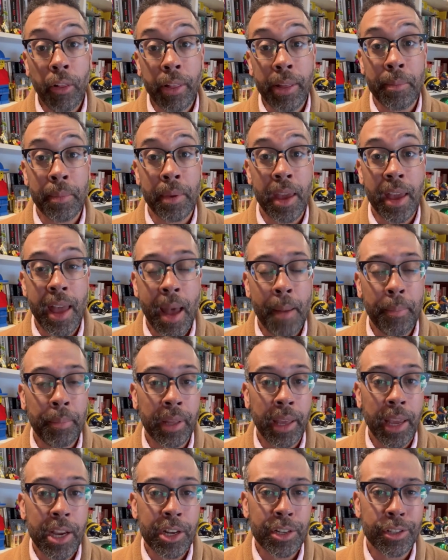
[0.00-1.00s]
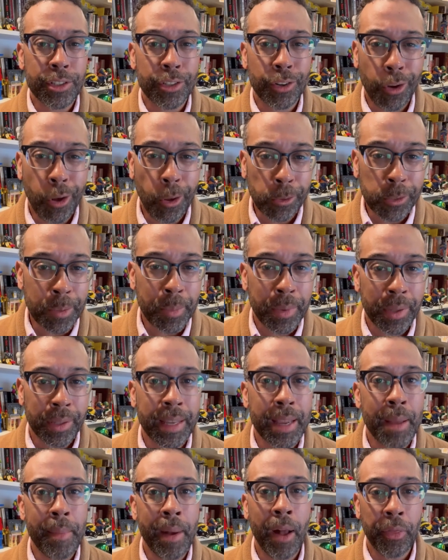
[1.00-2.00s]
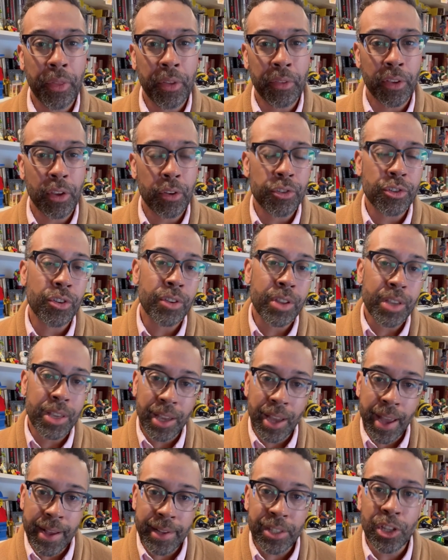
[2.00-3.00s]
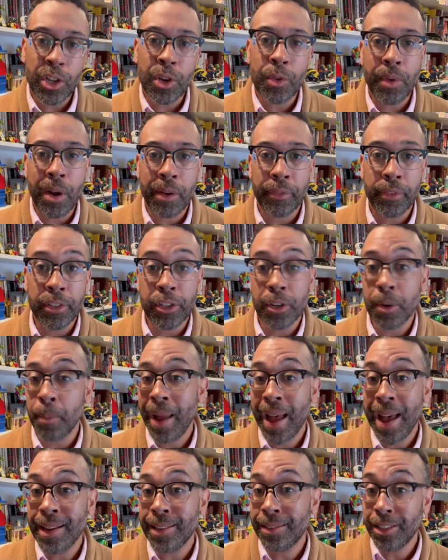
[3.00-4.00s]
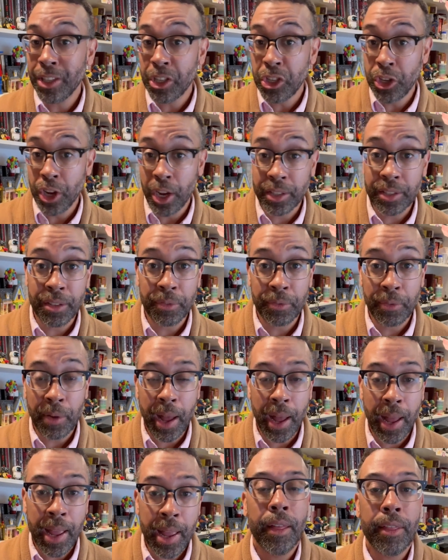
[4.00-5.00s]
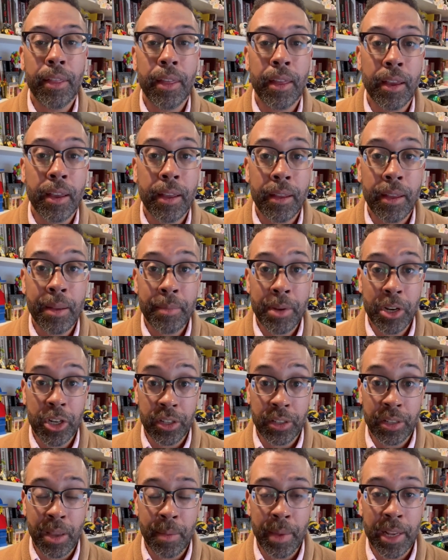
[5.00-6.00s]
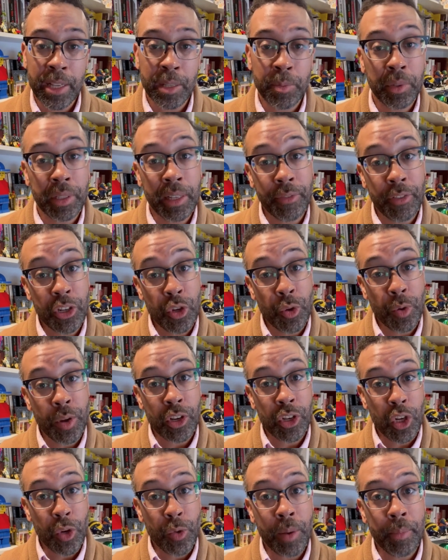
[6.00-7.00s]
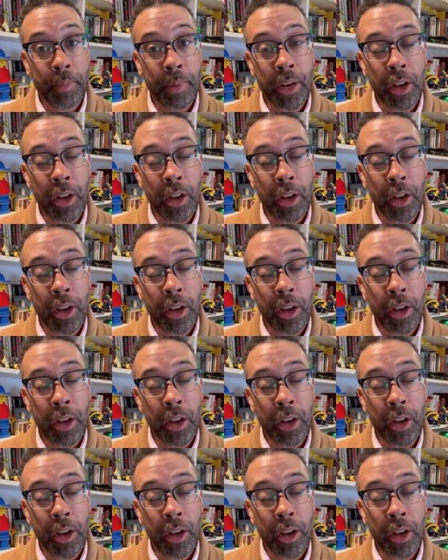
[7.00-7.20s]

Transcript: MBA applications are ultimately about the future. Yes, you reference your past to justify the admissions committee's belief that you can do it, but